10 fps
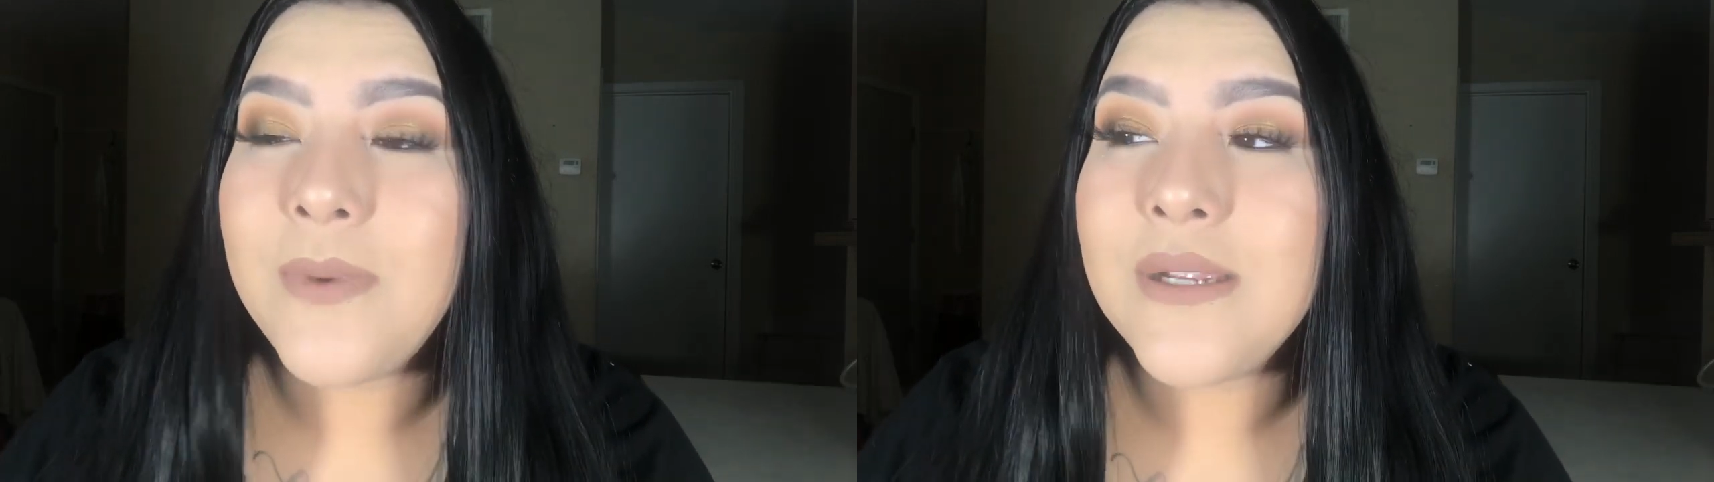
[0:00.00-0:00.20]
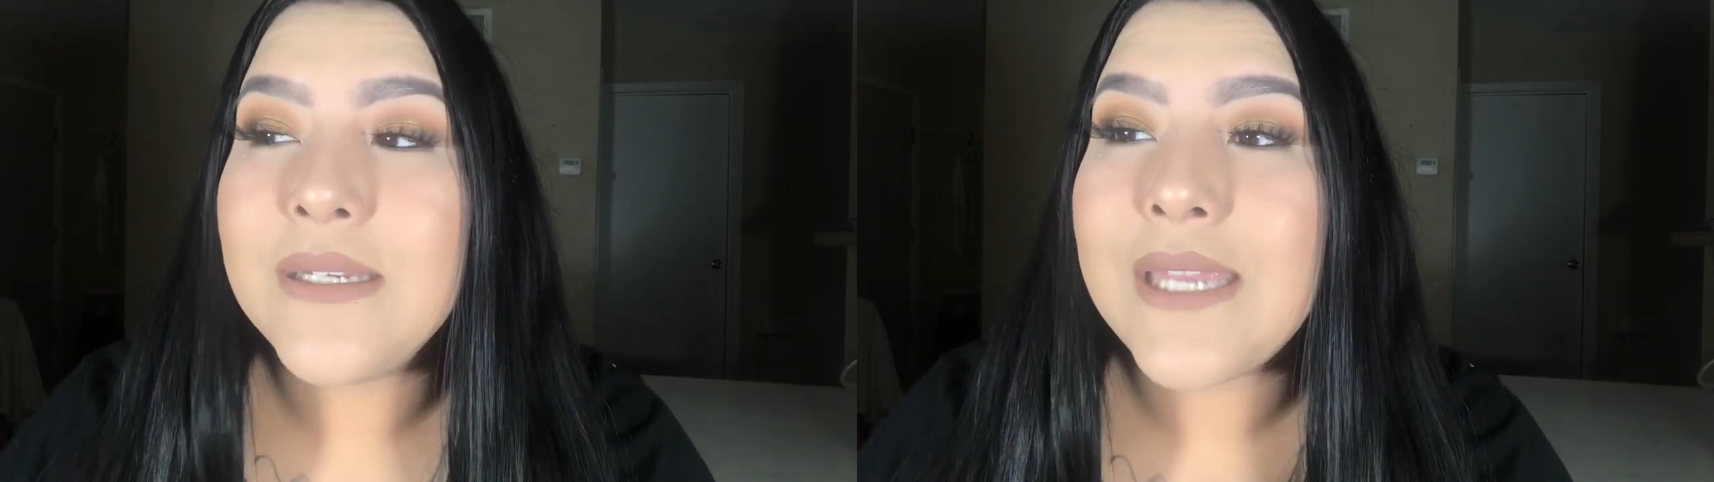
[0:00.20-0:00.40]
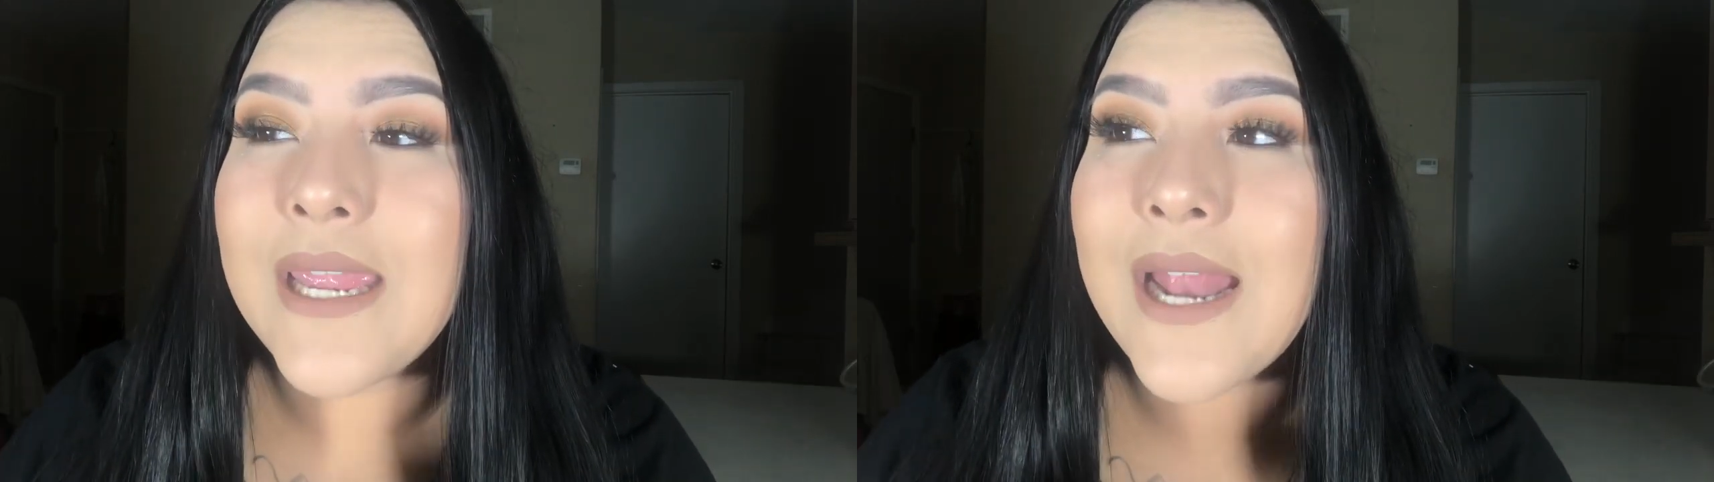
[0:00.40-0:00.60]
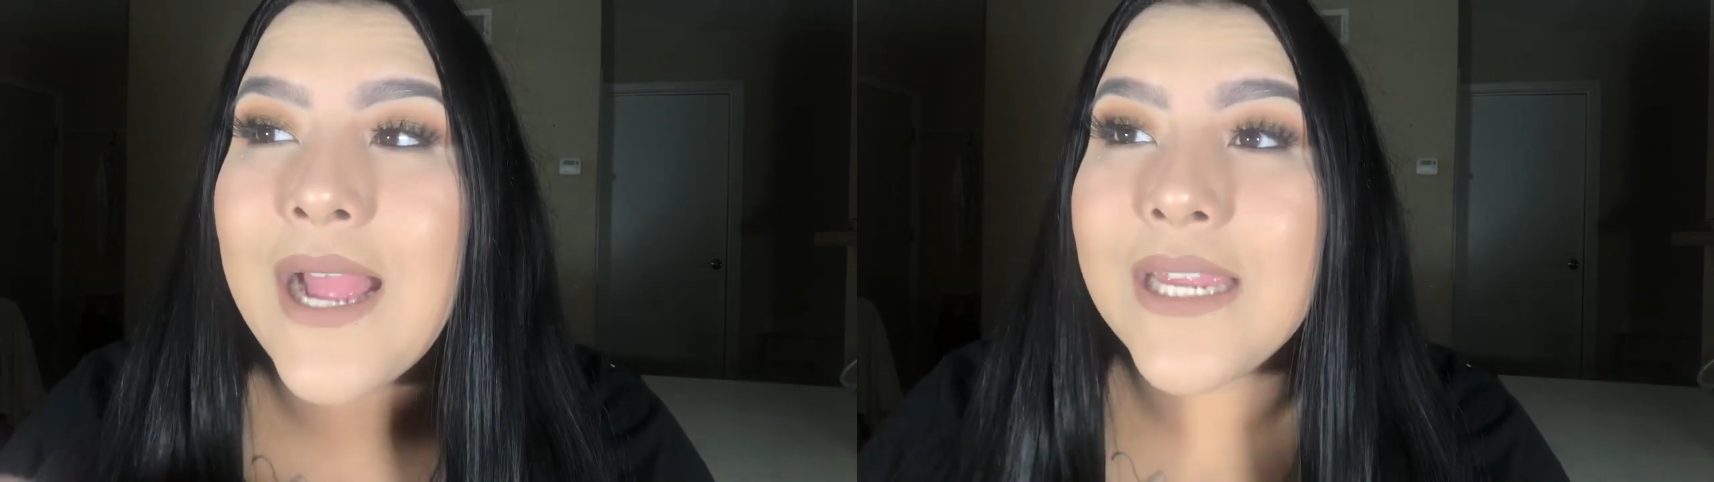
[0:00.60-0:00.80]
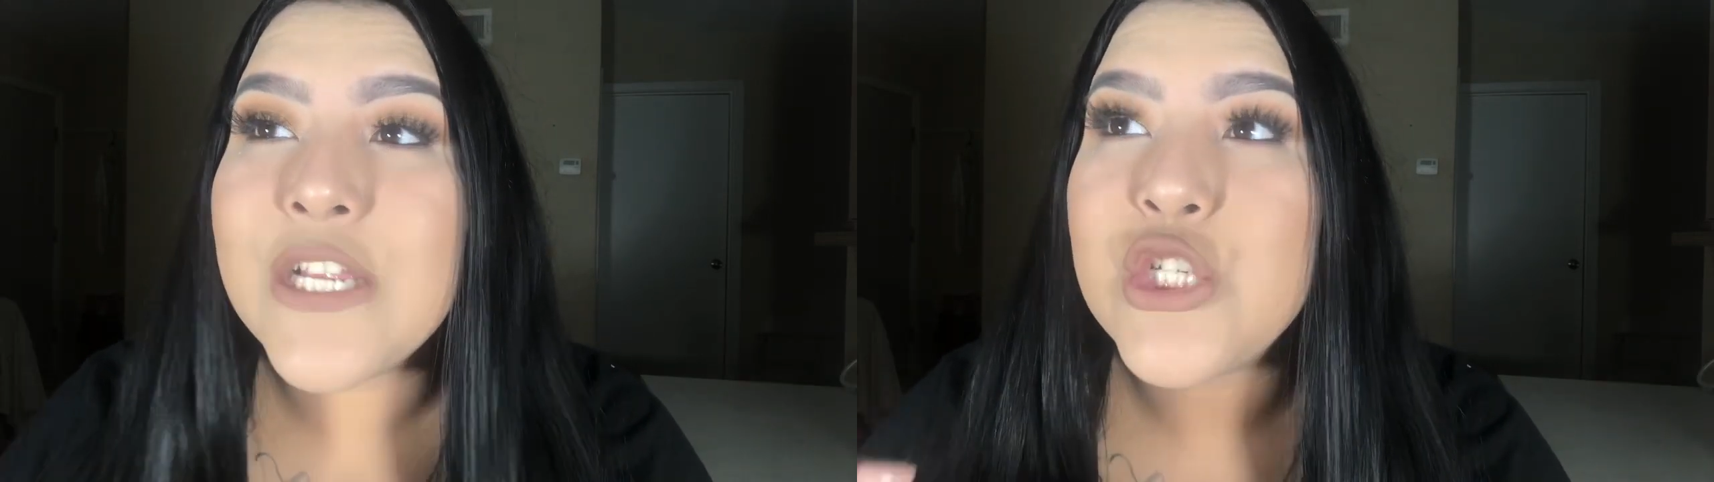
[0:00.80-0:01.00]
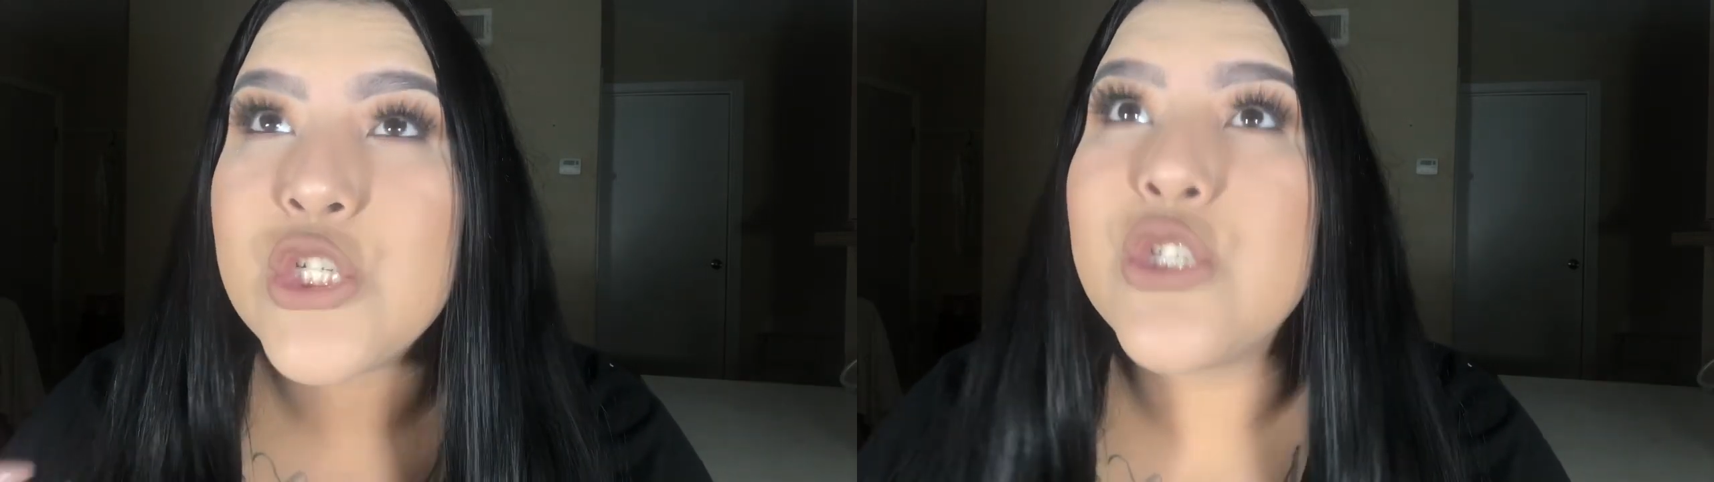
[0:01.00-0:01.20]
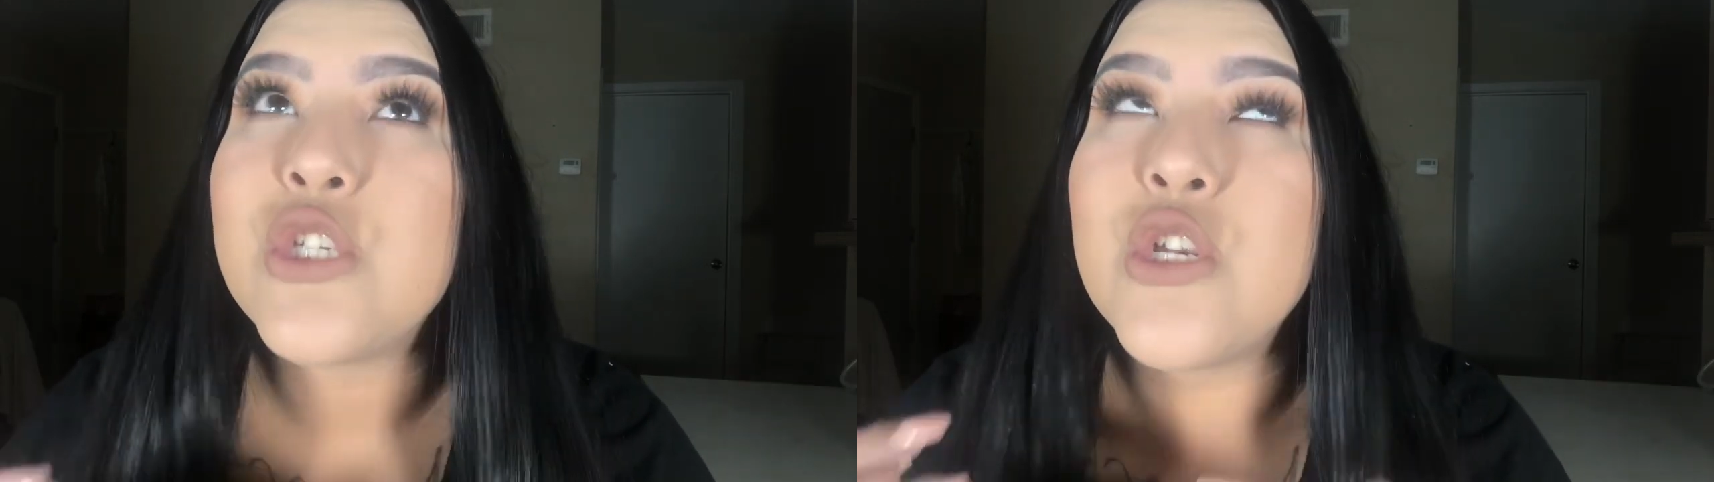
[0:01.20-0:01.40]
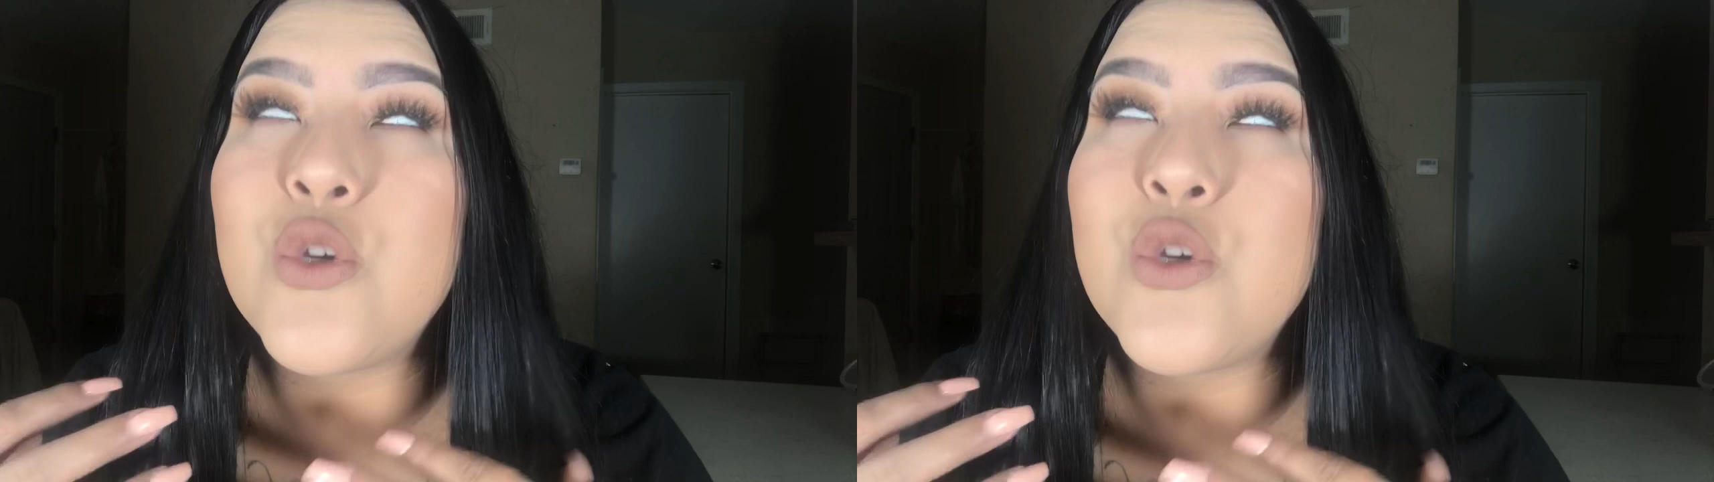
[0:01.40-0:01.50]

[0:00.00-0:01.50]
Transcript: look that I can just